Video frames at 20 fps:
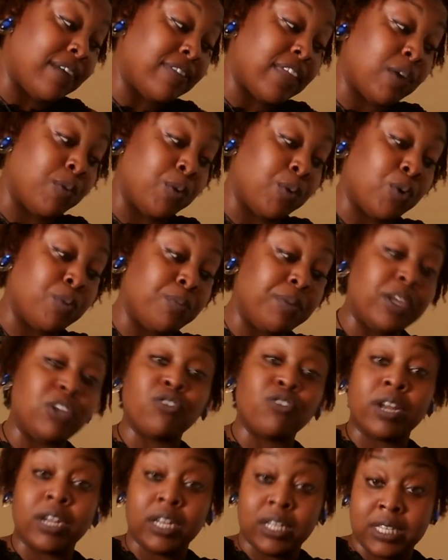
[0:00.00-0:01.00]
they will be
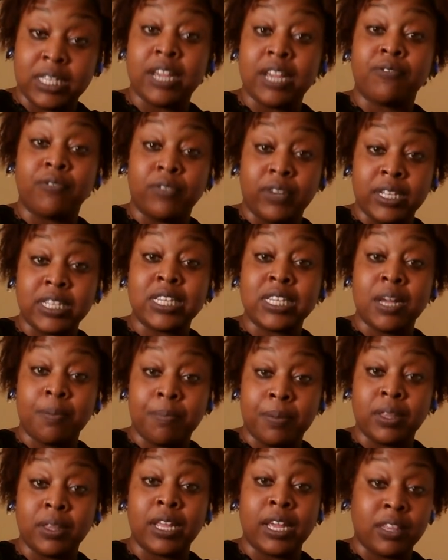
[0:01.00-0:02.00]
trying to definitely step
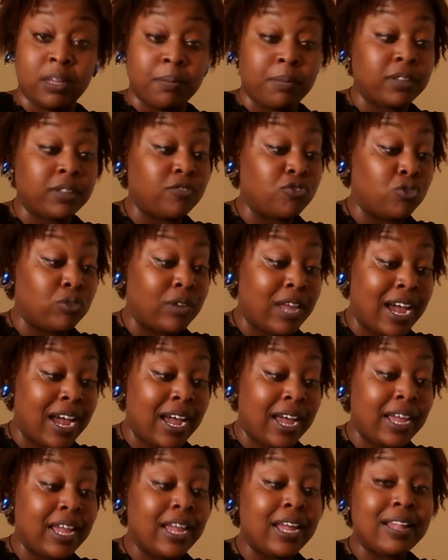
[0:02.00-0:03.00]
in, in the month of July.